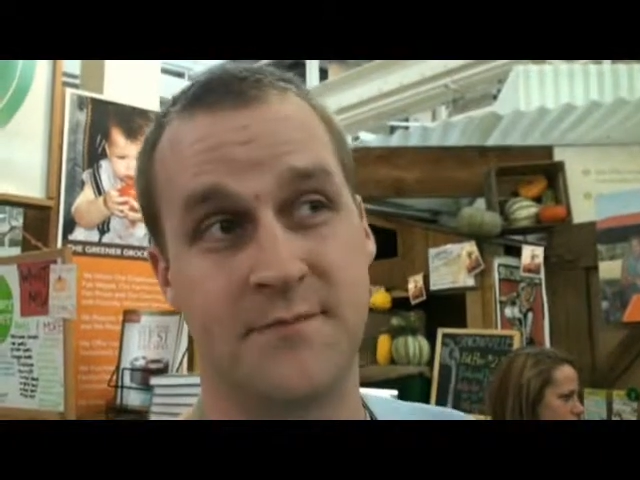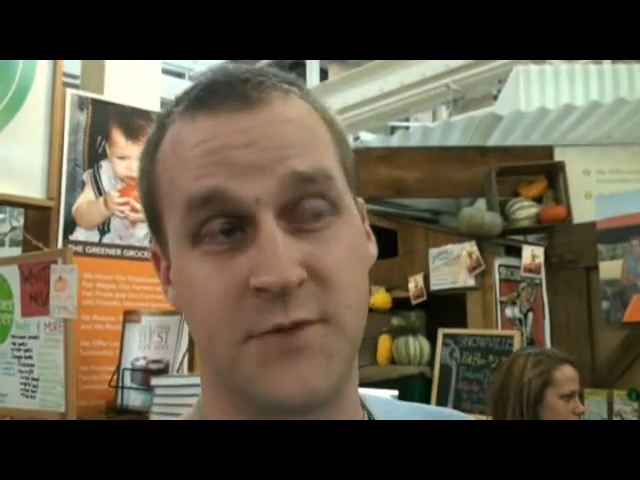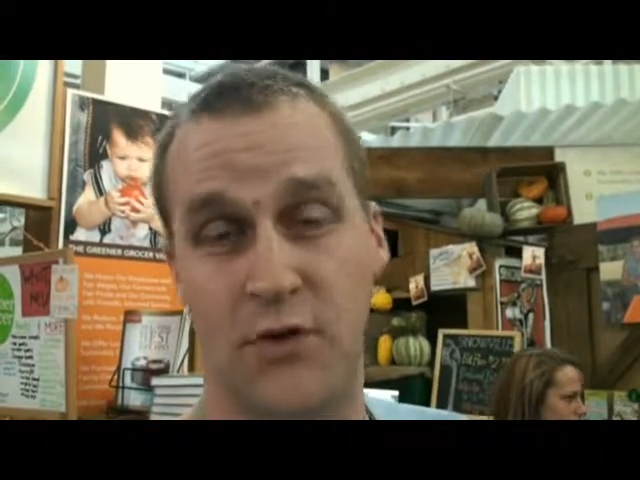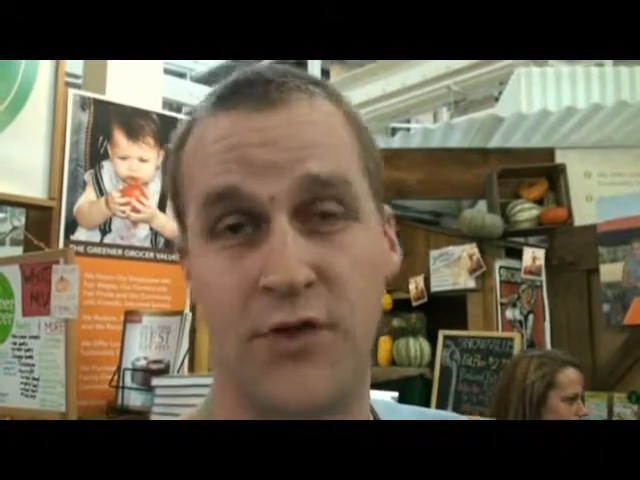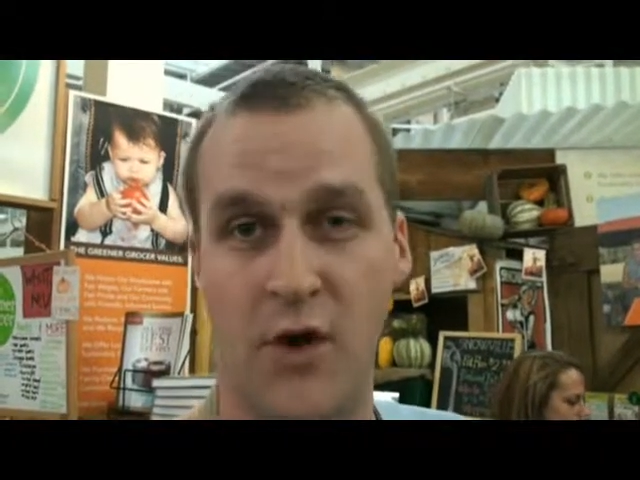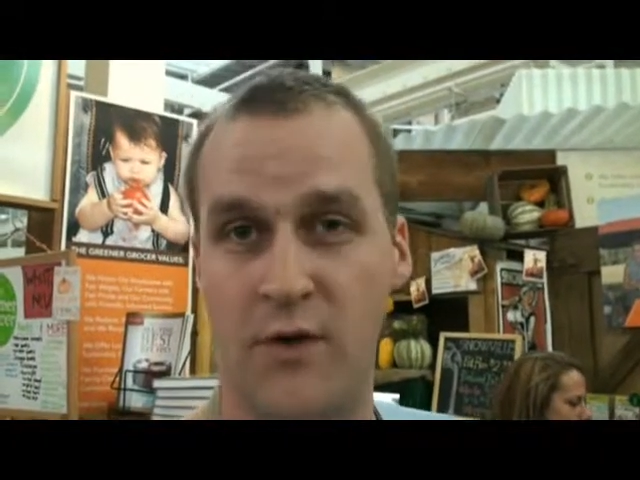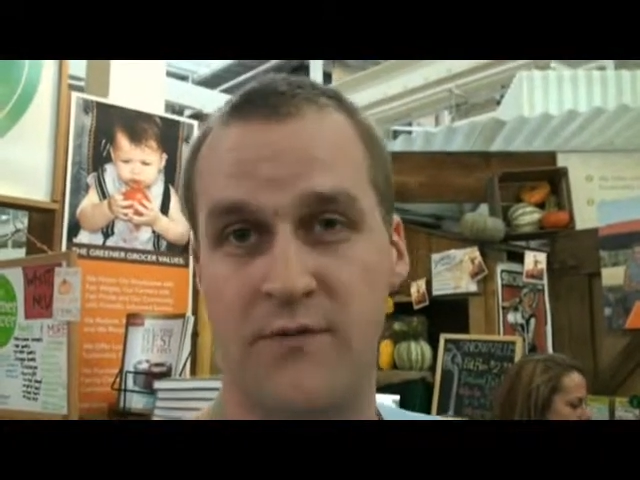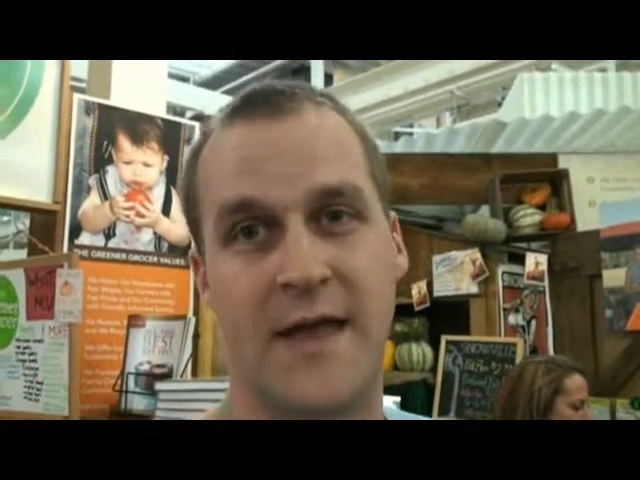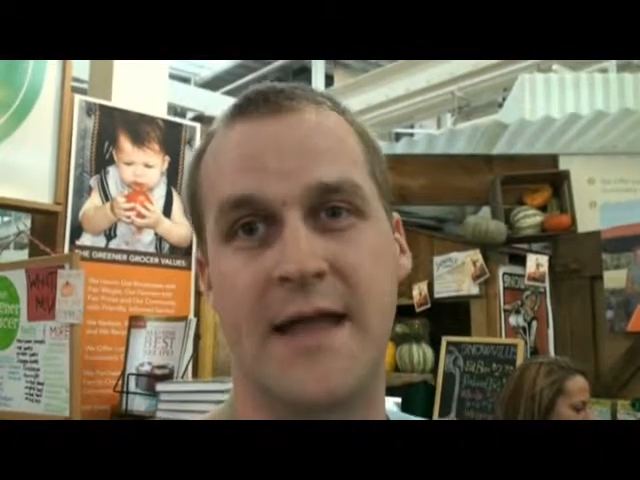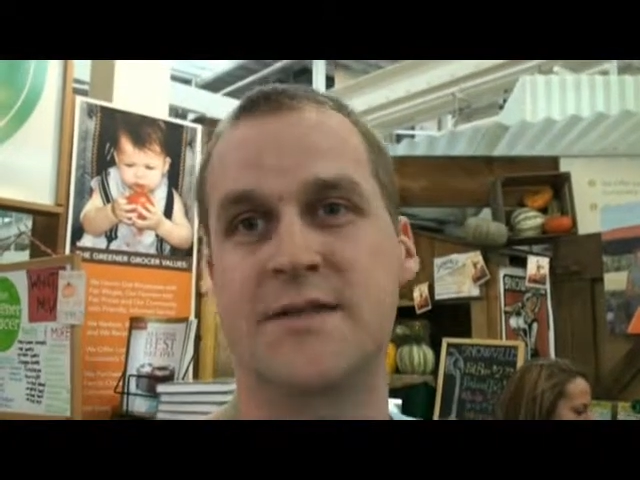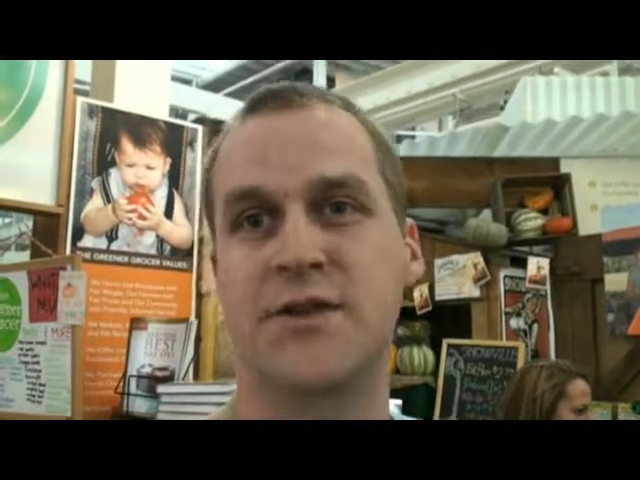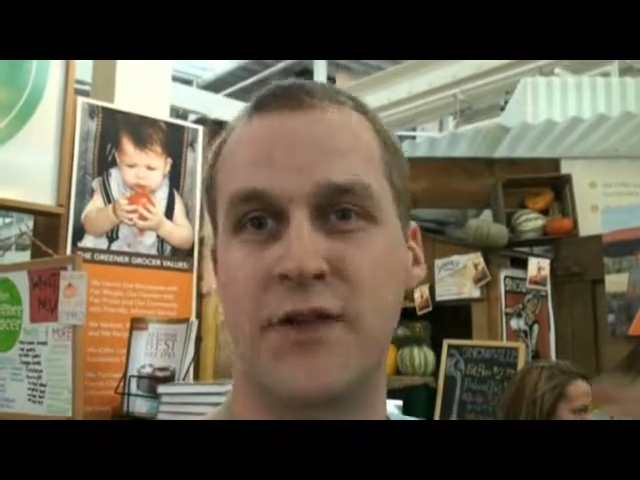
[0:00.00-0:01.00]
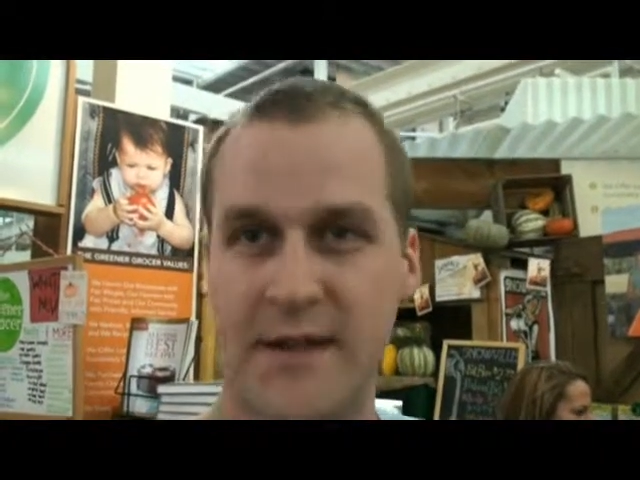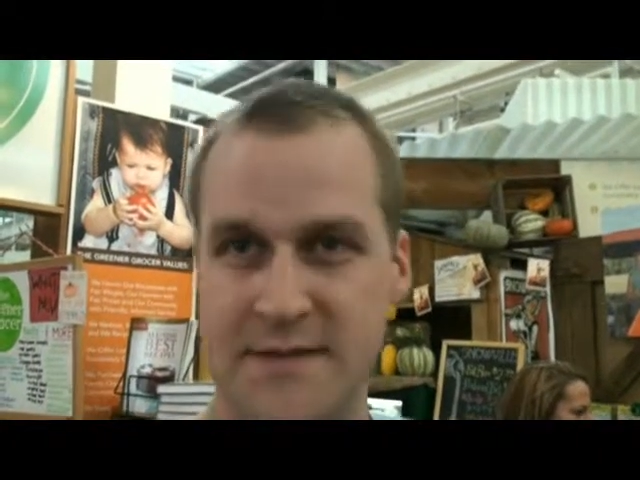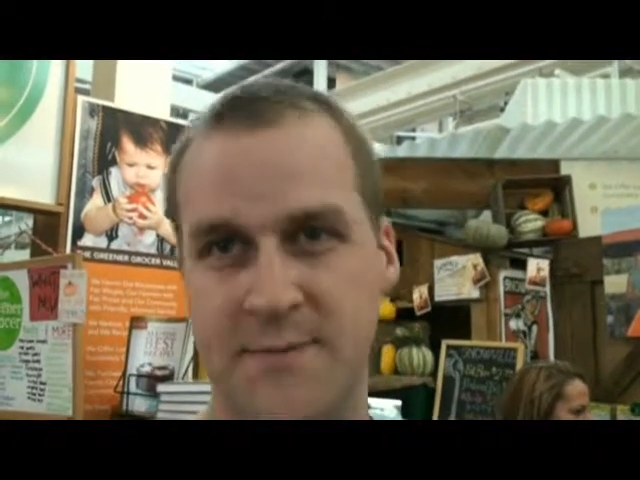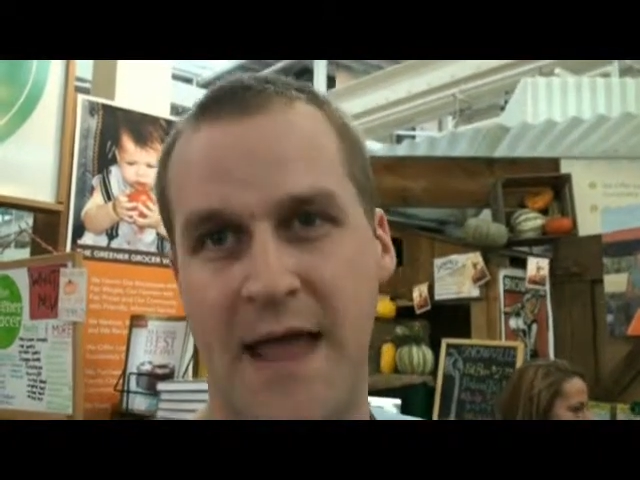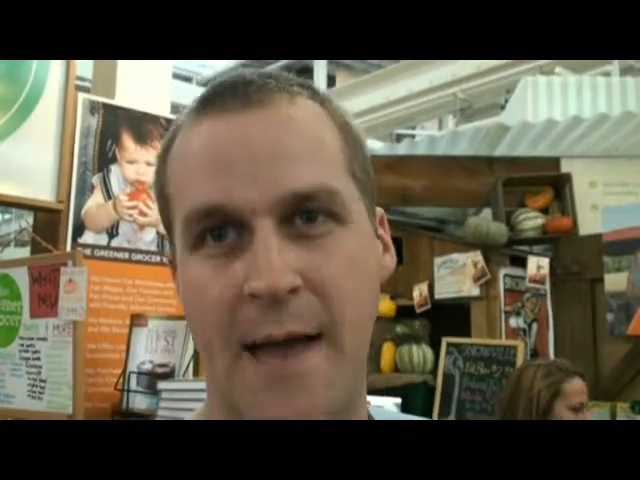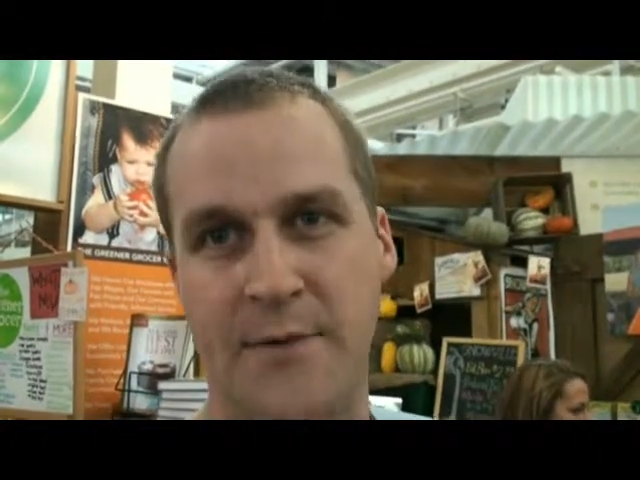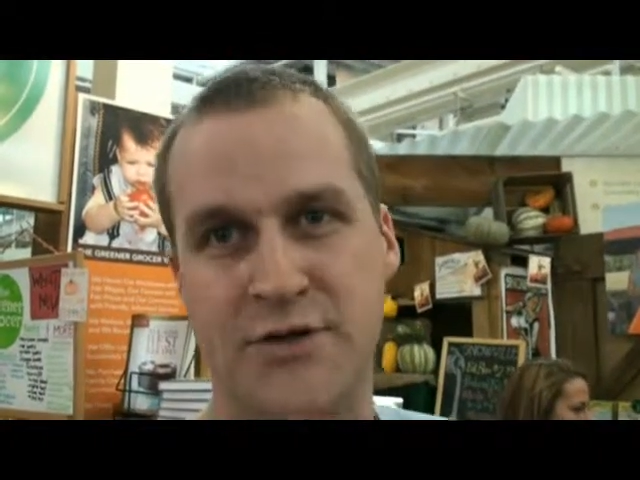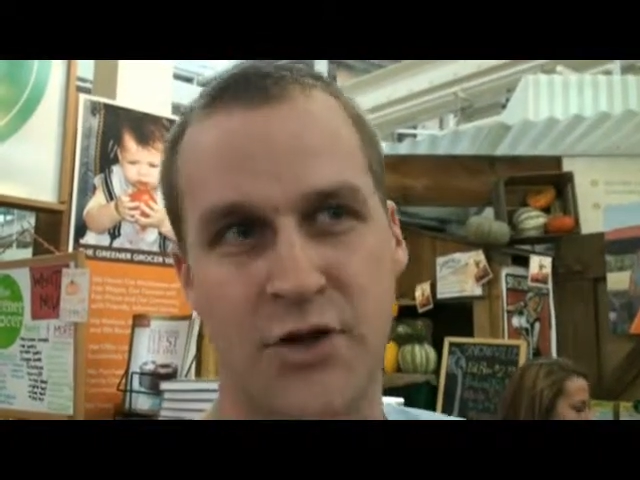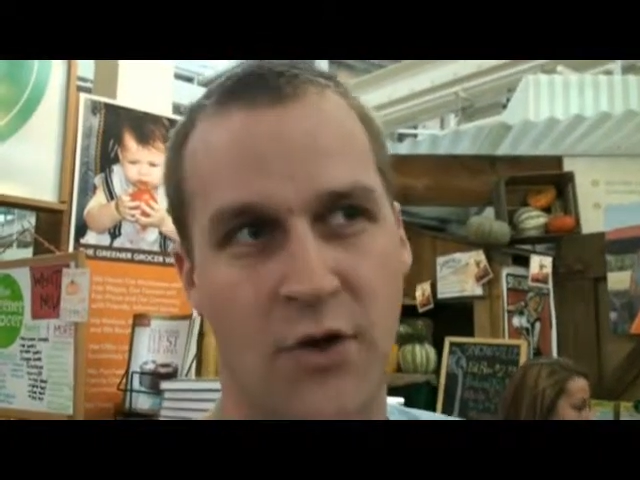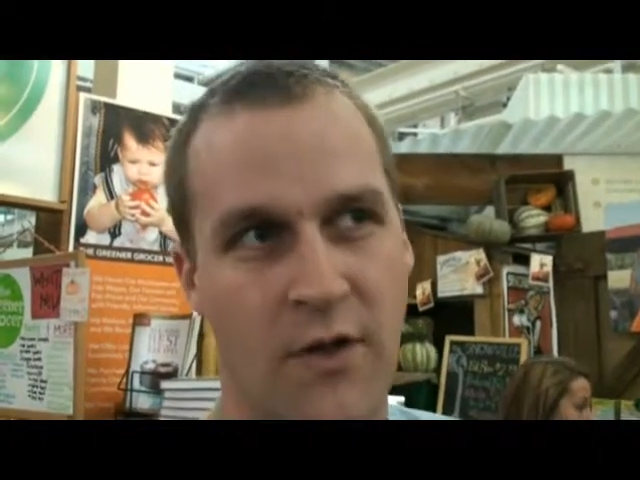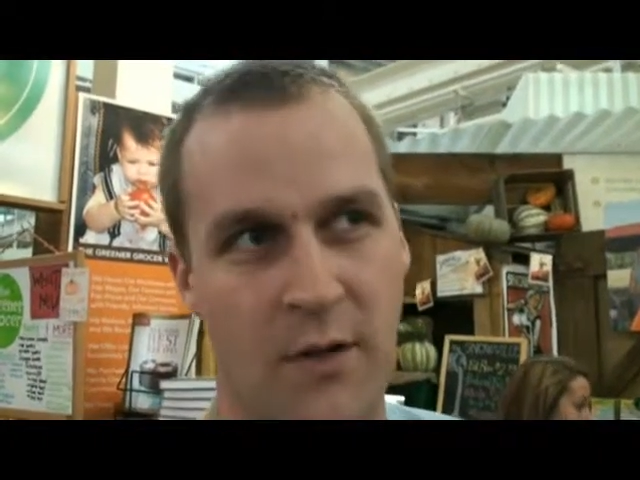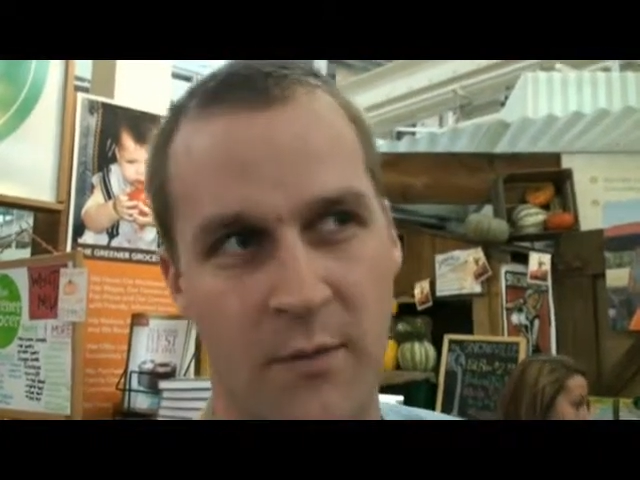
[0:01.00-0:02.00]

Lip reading: You'll know in advance you can get some cabbage to go along